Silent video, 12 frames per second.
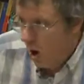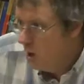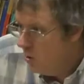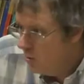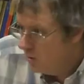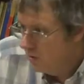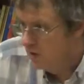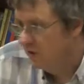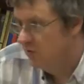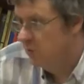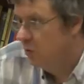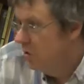oh,
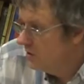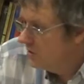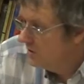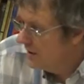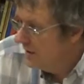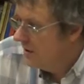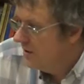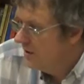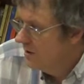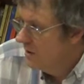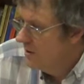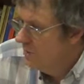it's worse now.
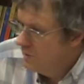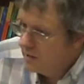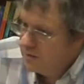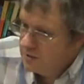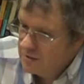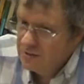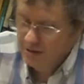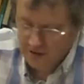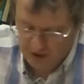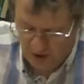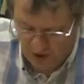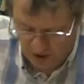But
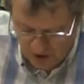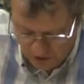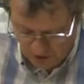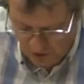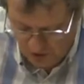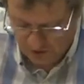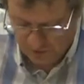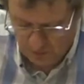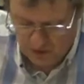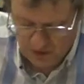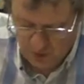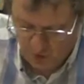I do think it's
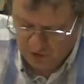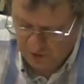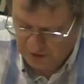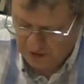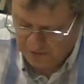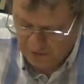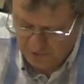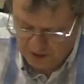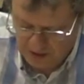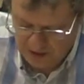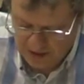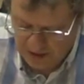been talked about for
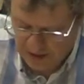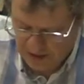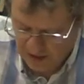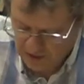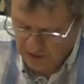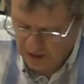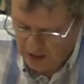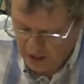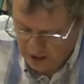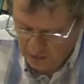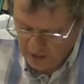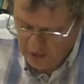many decades.
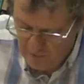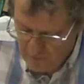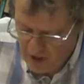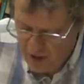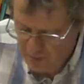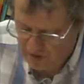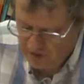And I think there may be